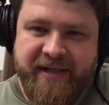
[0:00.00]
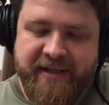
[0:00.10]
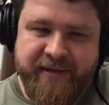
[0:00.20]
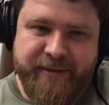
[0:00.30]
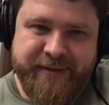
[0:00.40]

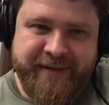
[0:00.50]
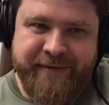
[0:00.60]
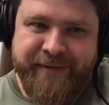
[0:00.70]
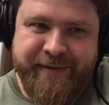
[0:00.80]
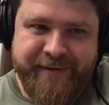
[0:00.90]
So
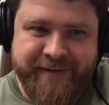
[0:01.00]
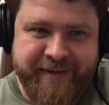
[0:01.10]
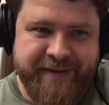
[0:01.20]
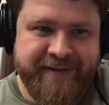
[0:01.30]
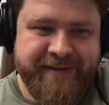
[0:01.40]

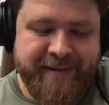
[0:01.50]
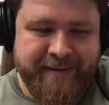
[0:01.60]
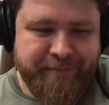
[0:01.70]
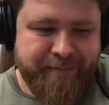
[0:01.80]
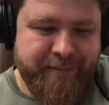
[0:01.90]
this is
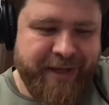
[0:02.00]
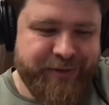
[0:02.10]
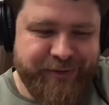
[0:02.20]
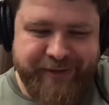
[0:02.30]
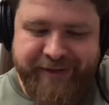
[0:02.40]
the
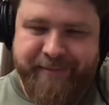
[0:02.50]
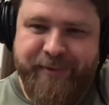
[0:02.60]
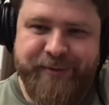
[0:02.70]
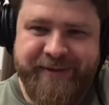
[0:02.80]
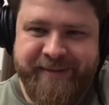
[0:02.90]
major and the
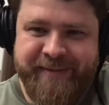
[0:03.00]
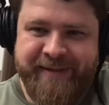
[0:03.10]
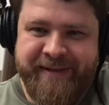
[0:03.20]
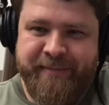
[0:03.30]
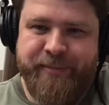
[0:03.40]
most
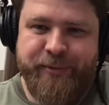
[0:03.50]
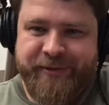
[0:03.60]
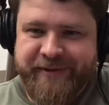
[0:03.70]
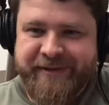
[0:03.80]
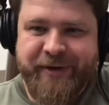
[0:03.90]

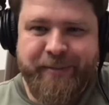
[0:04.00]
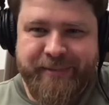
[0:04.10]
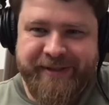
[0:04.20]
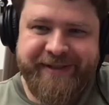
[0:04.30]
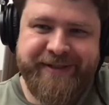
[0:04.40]
important
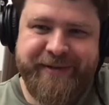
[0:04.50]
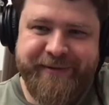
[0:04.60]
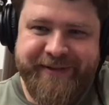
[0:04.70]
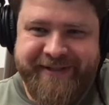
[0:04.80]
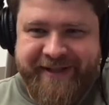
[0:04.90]
component of a
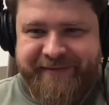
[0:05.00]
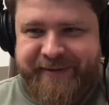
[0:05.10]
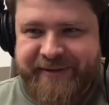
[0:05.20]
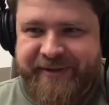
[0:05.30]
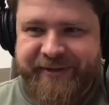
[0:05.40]

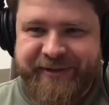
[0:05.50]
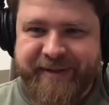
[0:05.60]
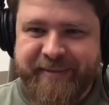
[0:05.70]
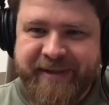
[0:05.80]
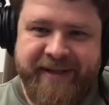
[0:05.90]
successful
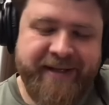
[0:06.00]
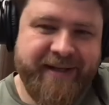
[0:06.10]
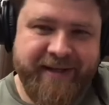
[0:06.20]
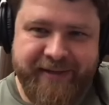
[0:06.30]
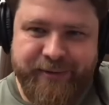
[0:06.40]
startup.
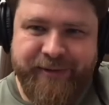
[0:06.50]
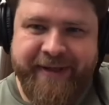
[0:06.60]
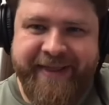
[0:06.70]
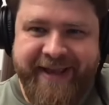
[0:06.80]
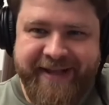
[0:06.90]
And
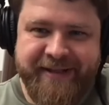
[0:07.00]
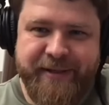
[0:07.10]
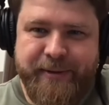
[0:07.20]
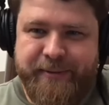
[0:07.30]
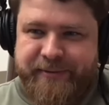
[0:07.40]
only then
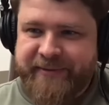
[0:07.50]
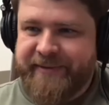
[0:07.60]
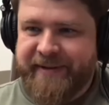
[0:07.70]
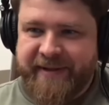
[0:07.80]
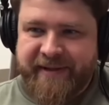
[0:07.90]
goes
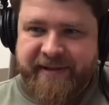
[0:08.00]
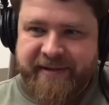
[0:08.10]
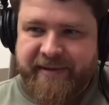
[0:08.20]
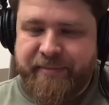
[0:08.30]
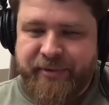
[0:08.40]
like
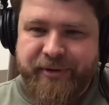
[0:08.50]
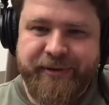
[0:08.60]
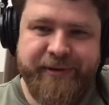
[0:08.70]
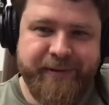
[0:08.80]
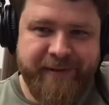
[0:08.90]
the
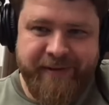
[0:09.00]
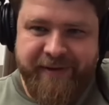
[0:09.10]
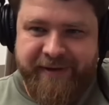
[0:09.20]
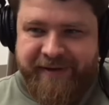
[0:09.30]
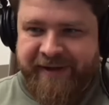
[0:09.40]
product,
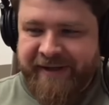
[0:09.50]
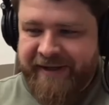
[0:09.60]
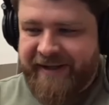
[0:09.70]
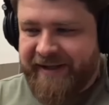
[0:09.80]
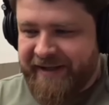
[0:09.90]
the
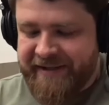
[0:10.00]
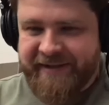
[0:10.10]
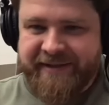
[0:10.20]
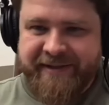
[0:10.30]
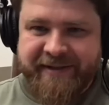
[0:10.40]

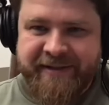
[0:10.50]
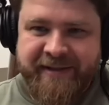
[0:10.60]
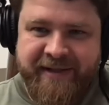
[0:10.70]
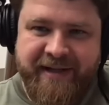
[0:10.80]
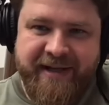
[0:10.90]
existing